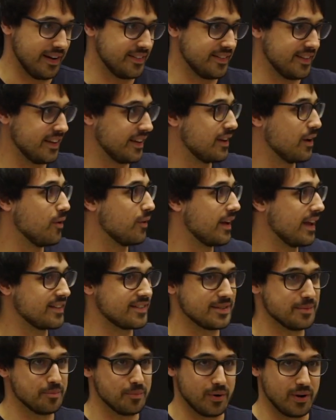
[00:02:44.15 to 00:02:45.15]
It's like go get
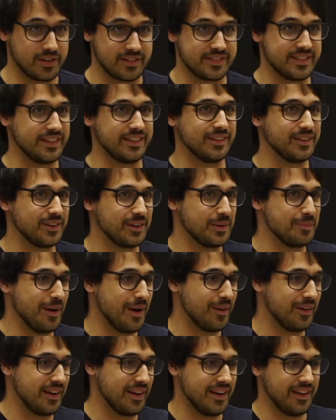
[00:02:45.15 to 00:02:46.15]
some books and learn
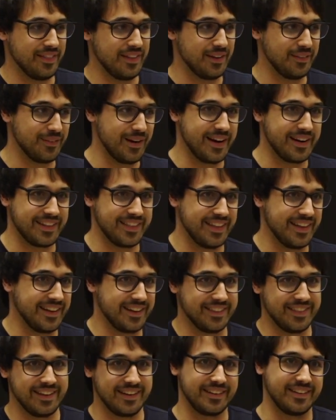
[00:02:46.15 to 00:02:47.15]
about it and then write a thing
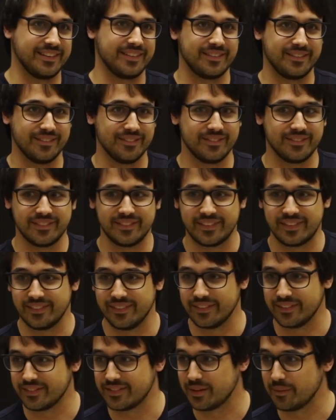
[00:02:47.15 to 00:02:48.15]
and then
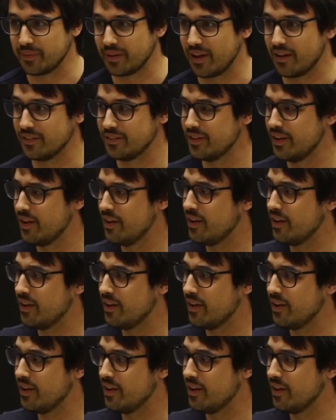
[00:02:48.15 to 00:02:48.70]
learn something else.